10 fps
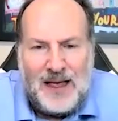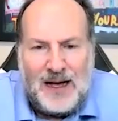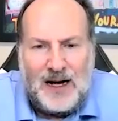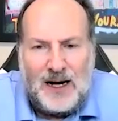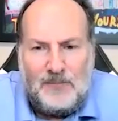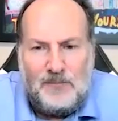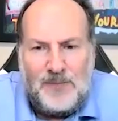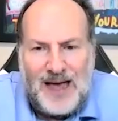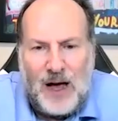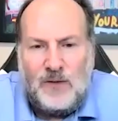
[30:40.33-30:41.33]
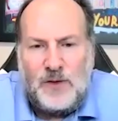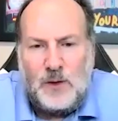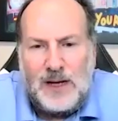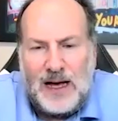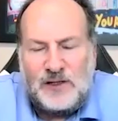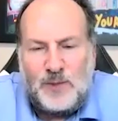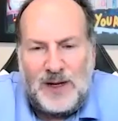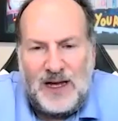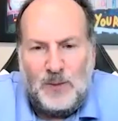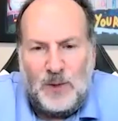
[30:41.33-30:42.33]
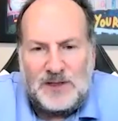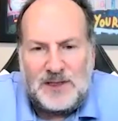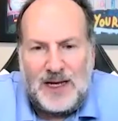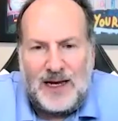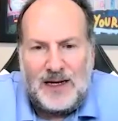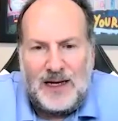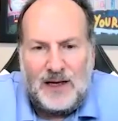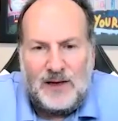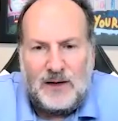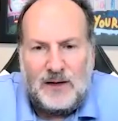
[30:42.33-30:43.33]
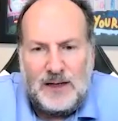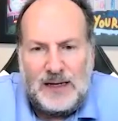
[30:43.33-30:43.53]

Um, how have you guys been able to stay together,